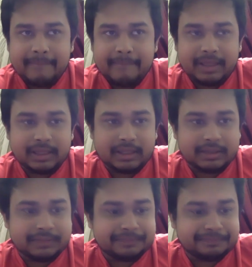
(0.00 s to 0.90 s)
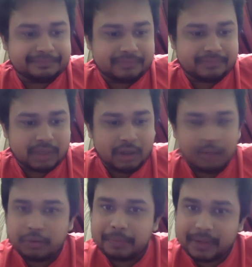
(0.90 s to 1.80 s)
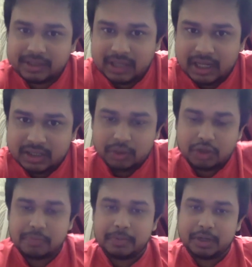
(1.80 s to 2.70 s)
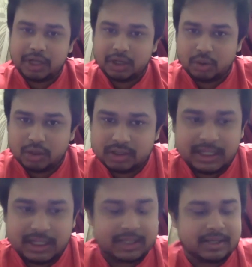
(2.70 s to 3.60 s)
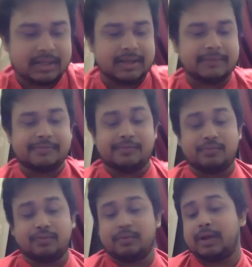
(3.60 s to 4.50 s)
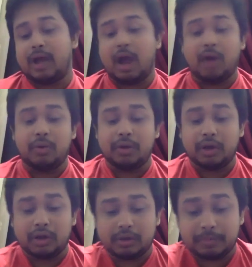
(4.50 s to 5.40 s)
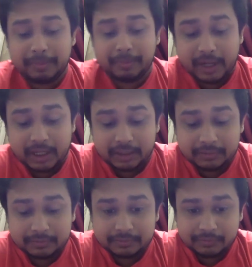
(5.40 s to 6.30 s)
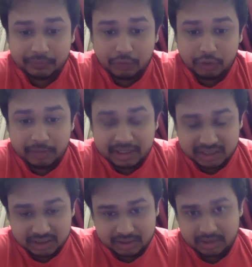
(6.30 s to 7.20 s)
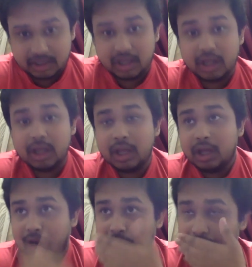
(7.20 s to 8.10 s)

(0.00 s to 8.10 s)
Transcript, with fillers: And then you have to precise with your particulars, like how you're preparing for your matches, mm-hmm. how